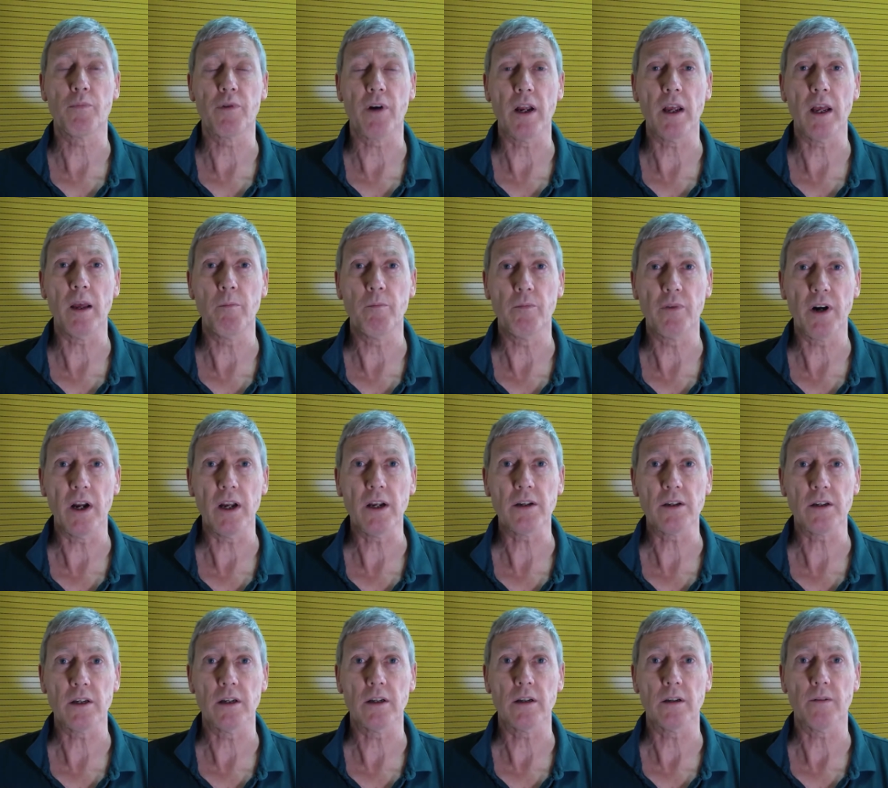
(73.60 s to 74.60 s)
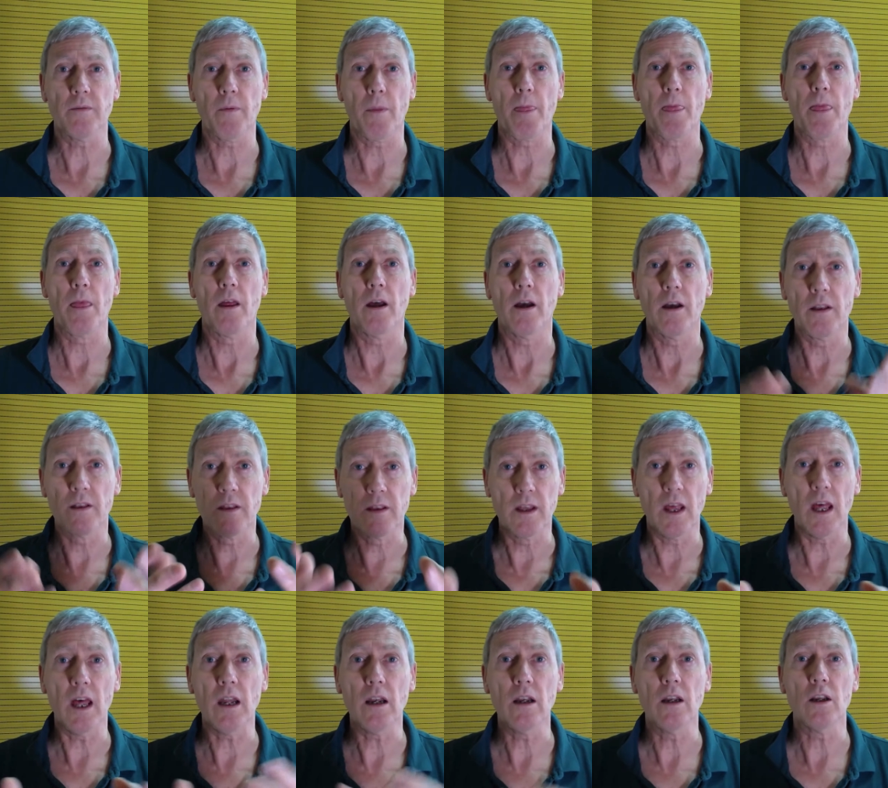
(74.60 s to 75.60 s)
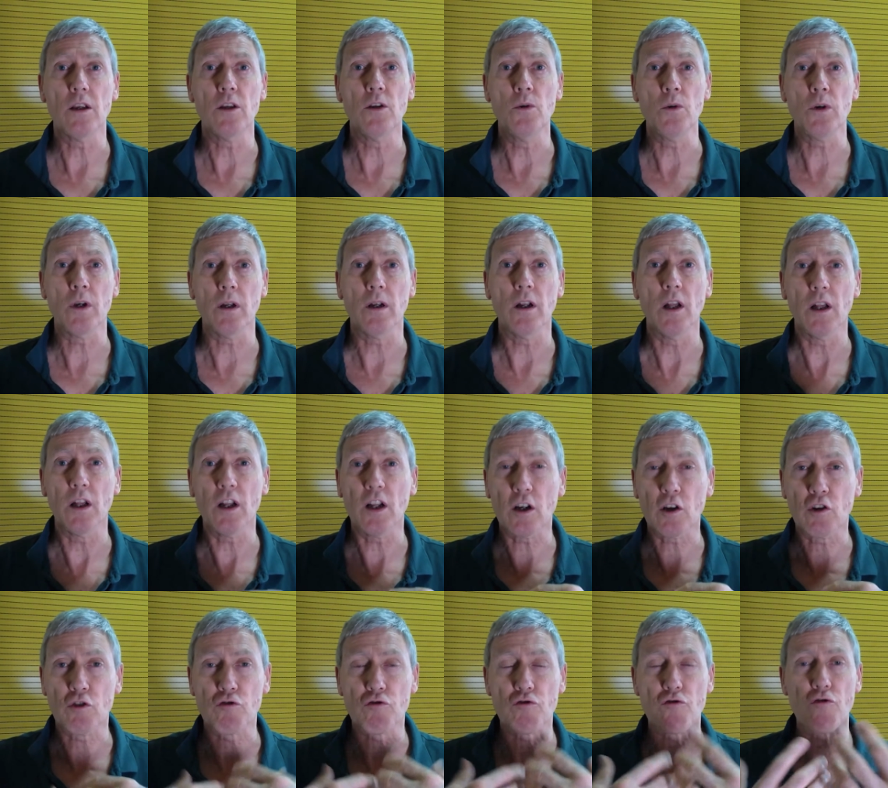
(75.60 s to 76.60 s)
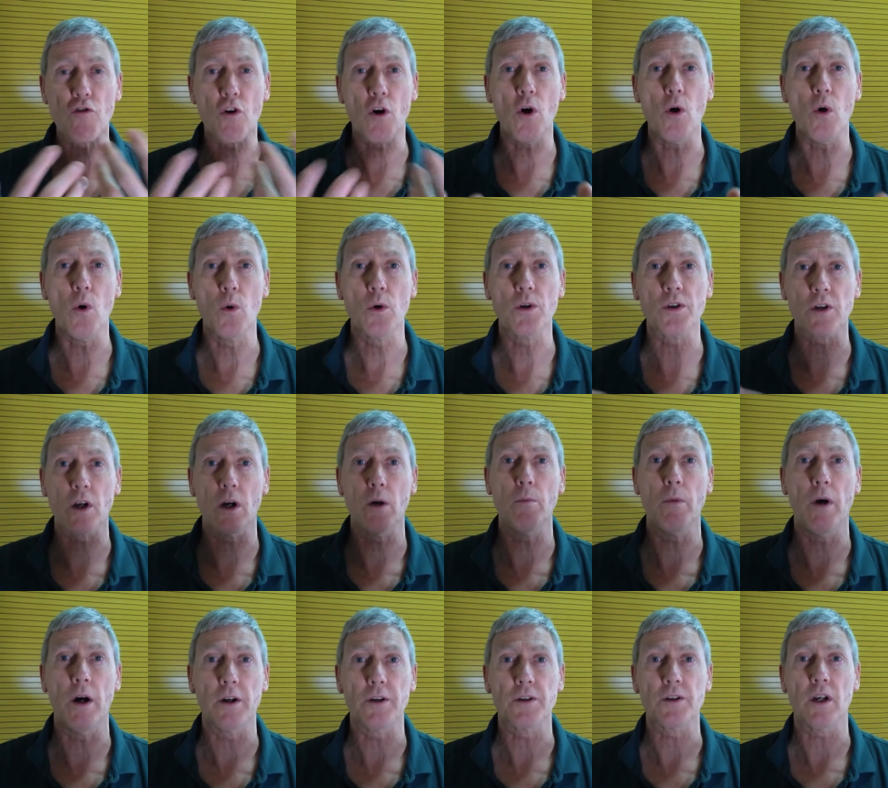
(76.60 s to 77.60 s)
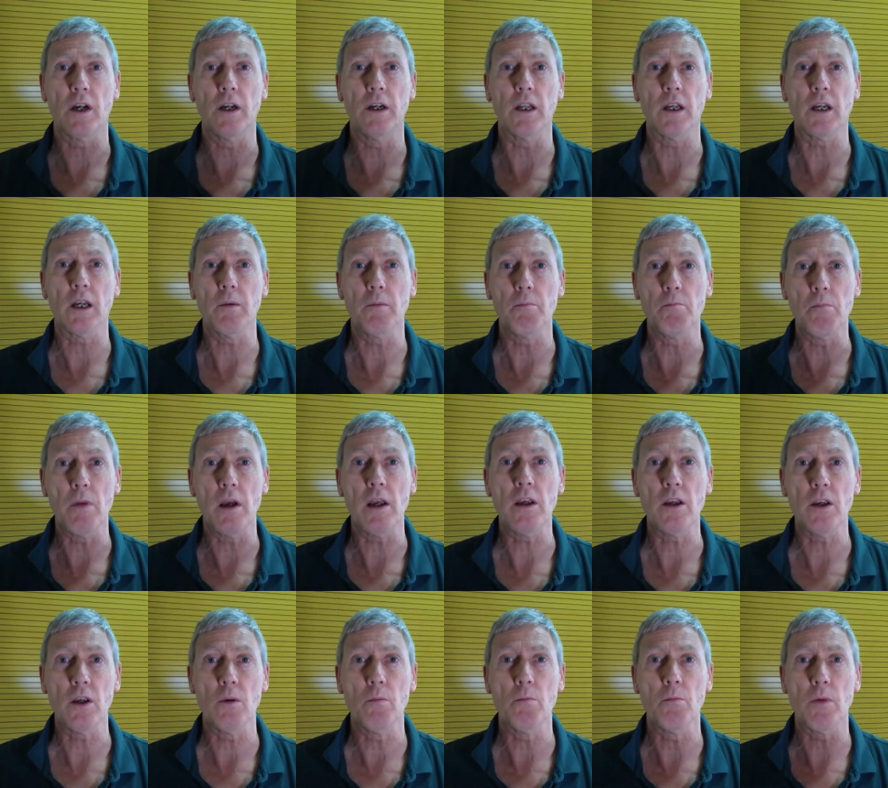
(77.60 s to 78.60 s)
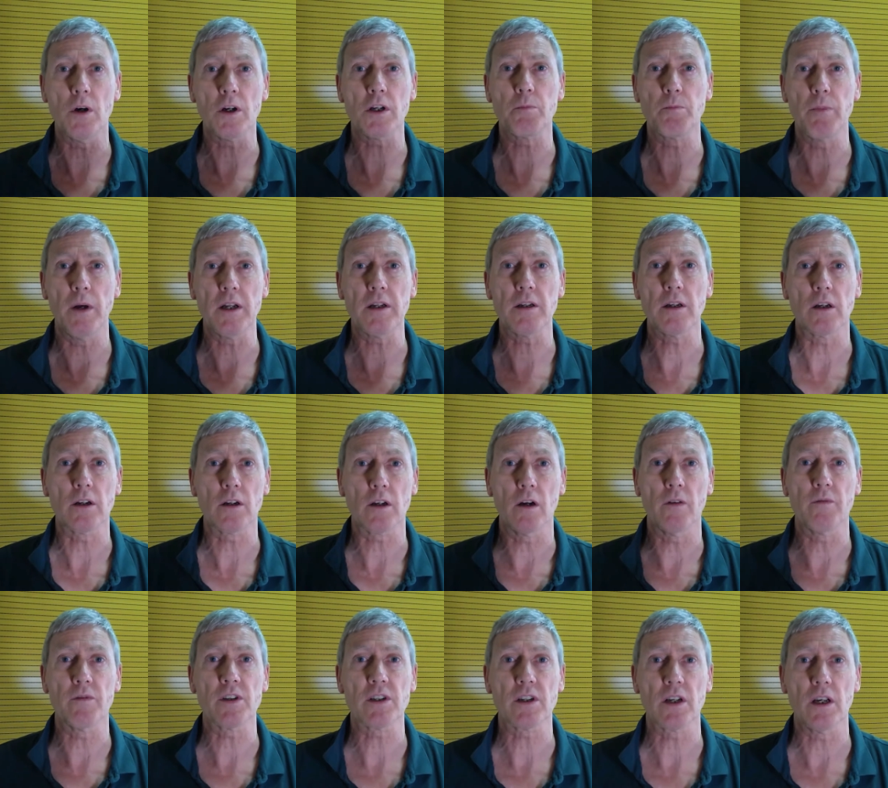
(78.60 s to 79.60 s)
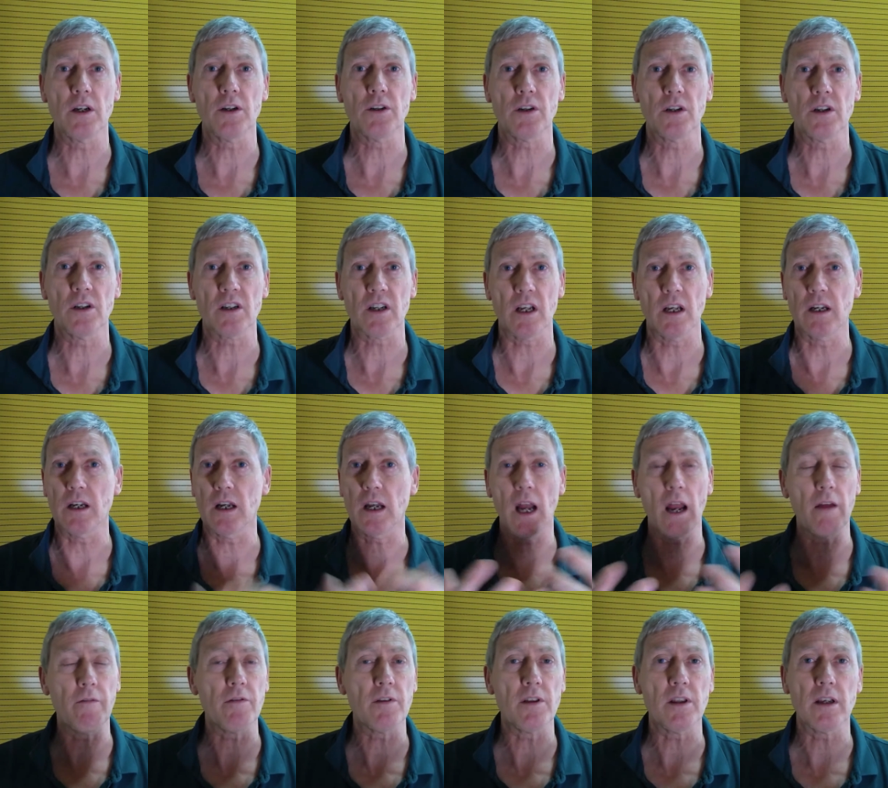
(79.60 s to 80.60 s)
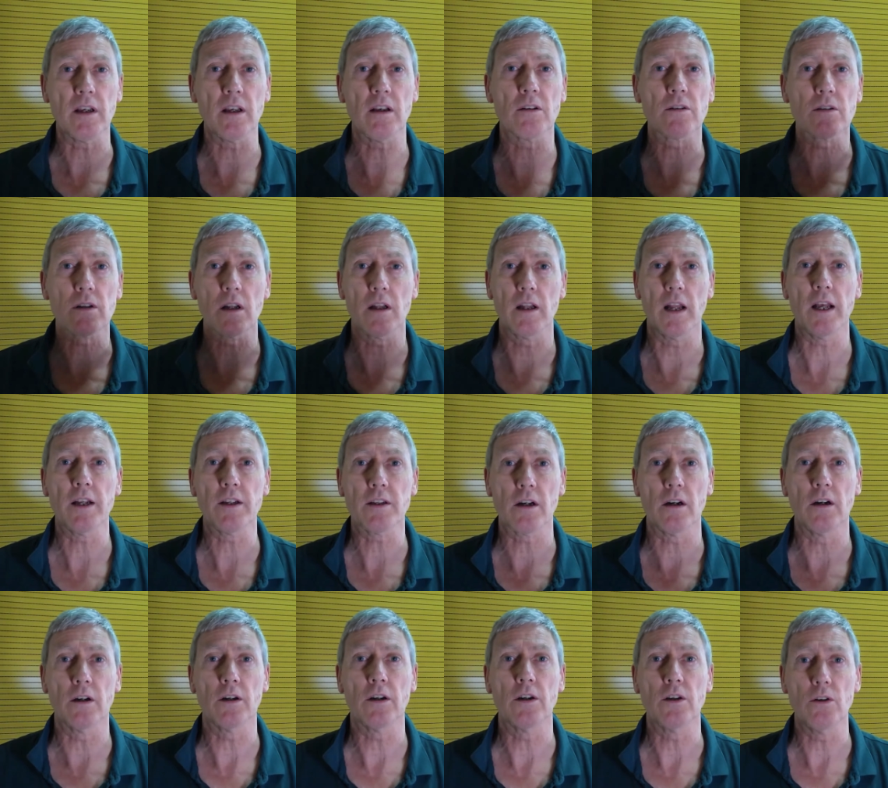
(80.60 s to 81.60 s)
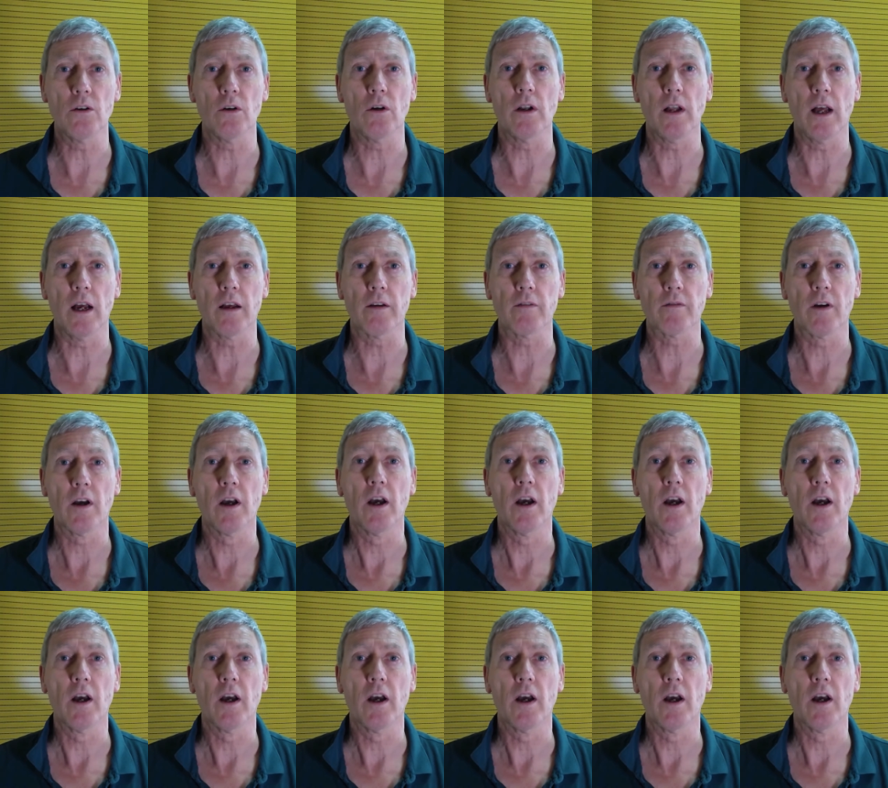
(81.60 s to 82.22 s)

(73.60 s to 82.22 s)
embrace it, then you can grow so much, and it can make you much better at conversations and everything else later on in your life.